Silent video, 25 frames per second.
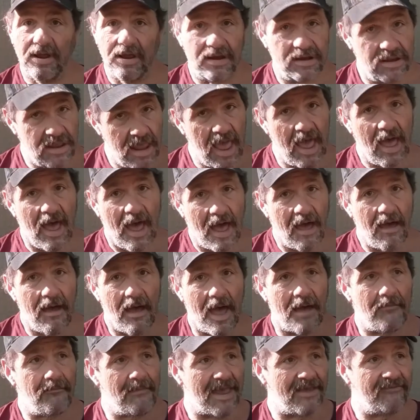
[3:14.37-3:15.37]
and yeah,
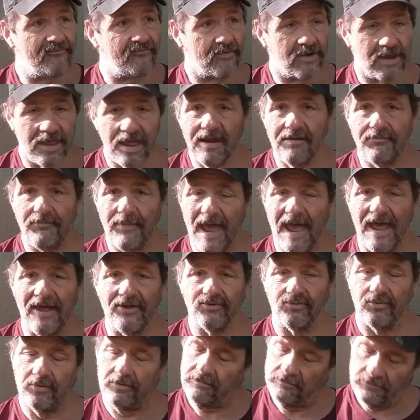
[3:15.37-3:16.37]
I may forget a
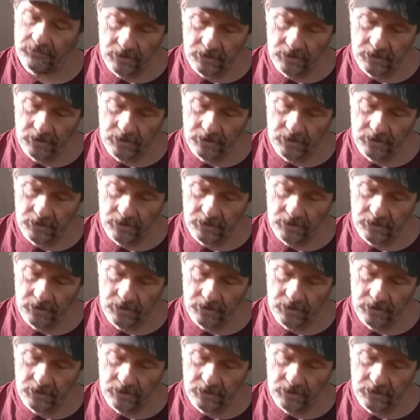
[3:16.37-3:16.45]
password.